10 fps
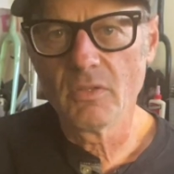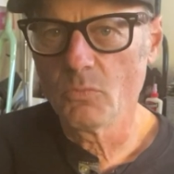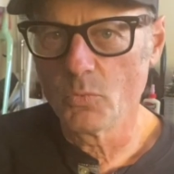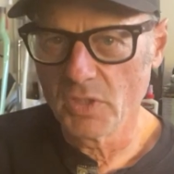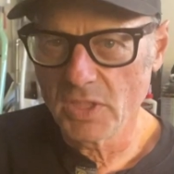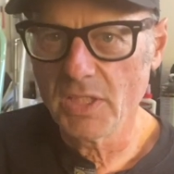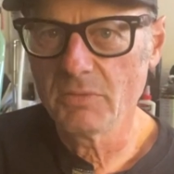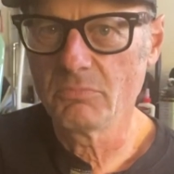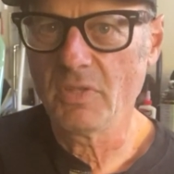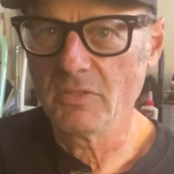Really
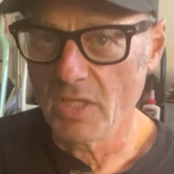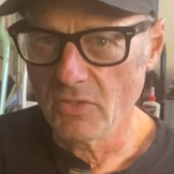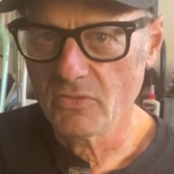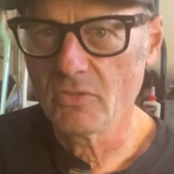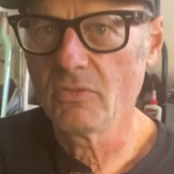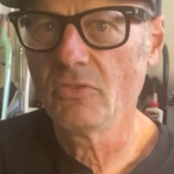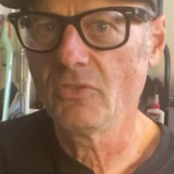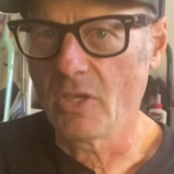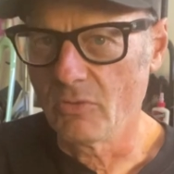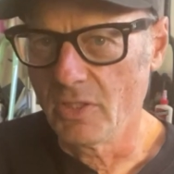nice
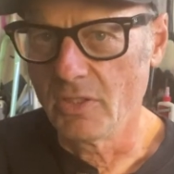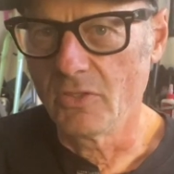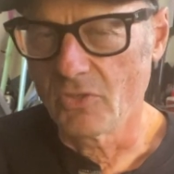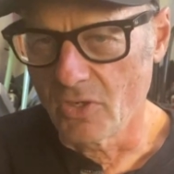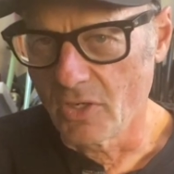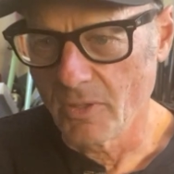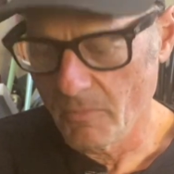sounding guitar